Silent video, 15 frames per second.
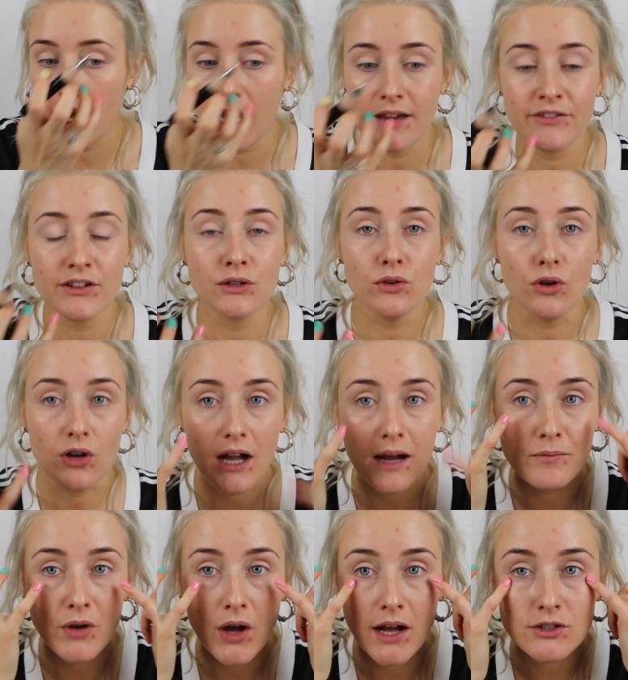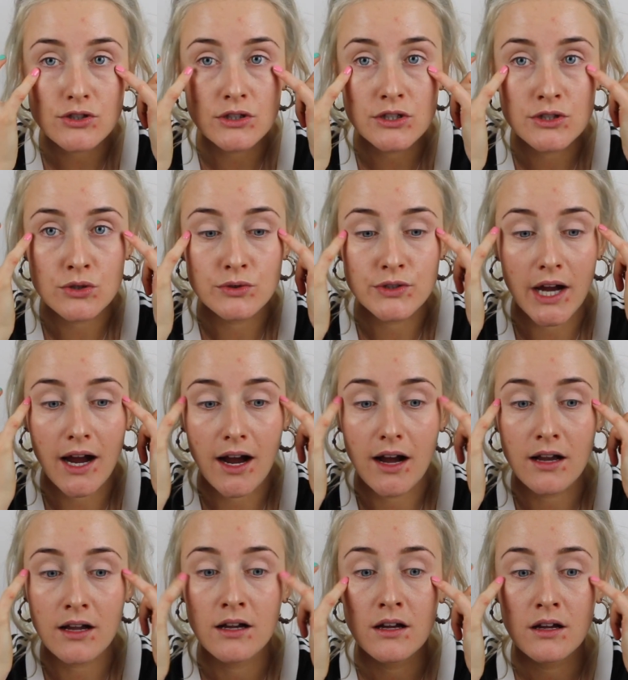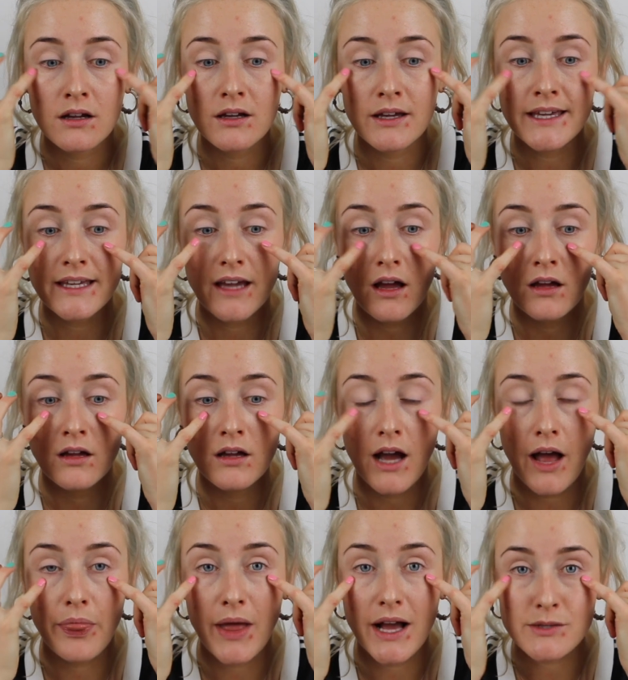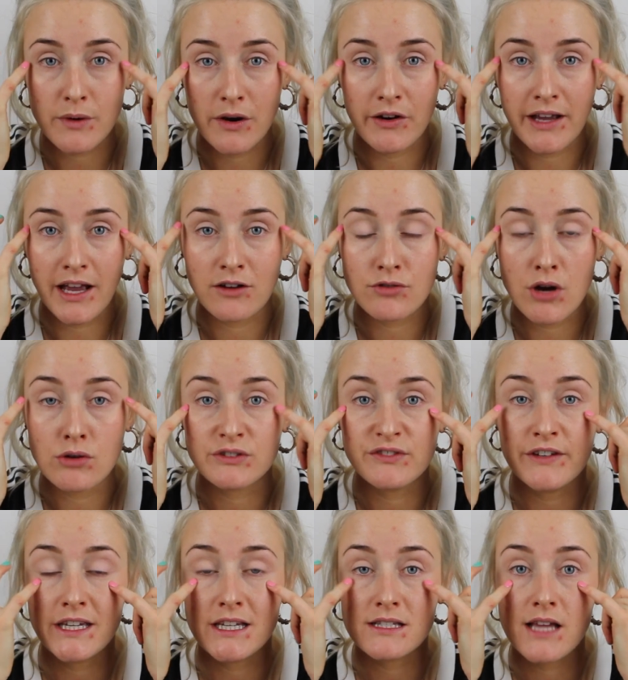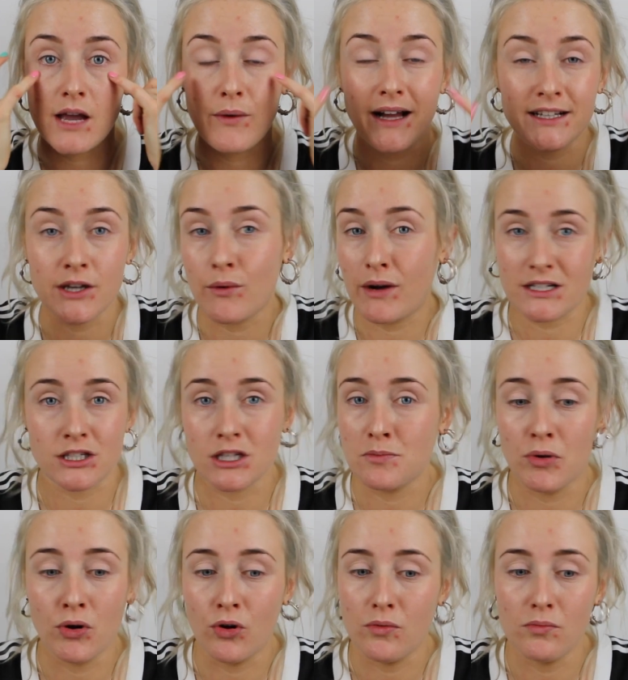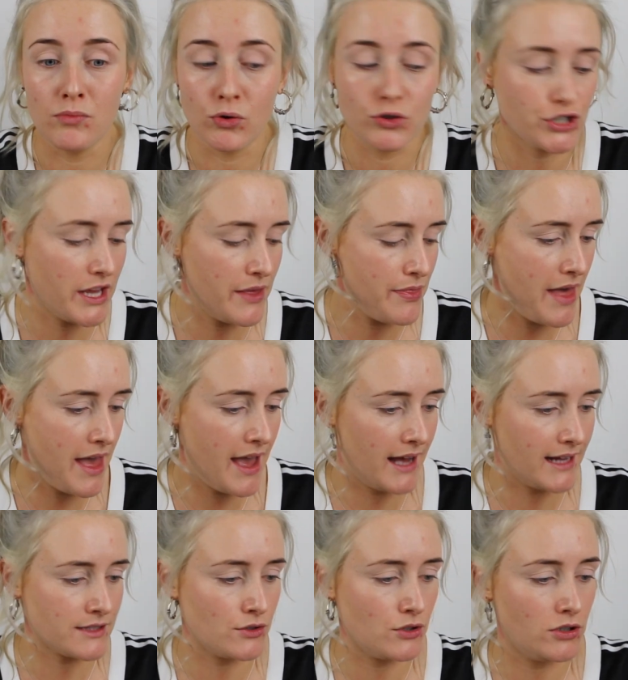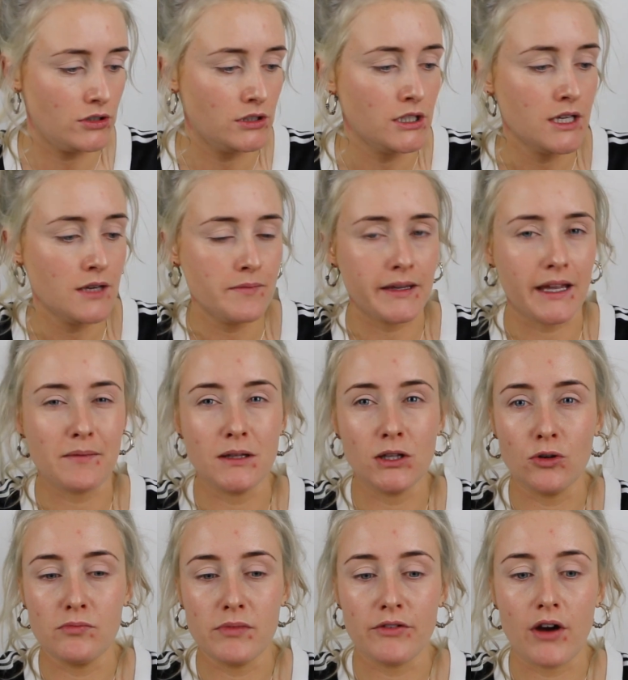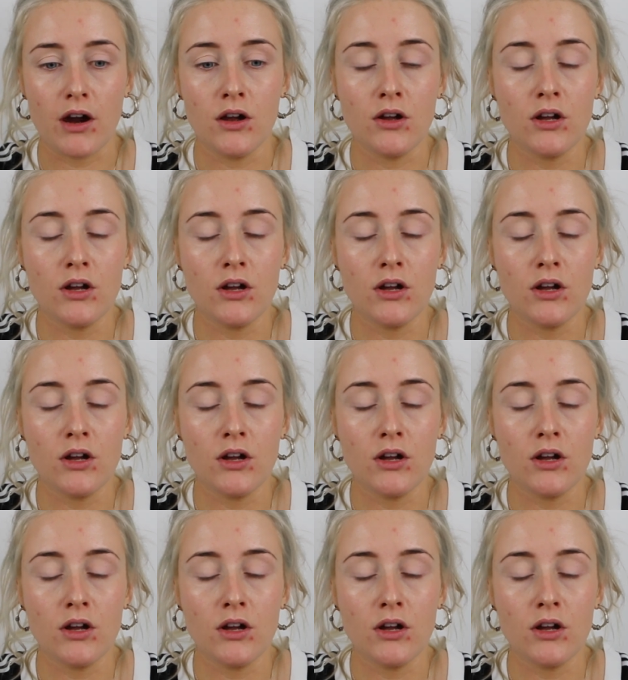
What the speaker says: If you look, I'm not actually too dark here, and that's where I get crow's feet, so I don't actually put much in there at all. Get my little mirror.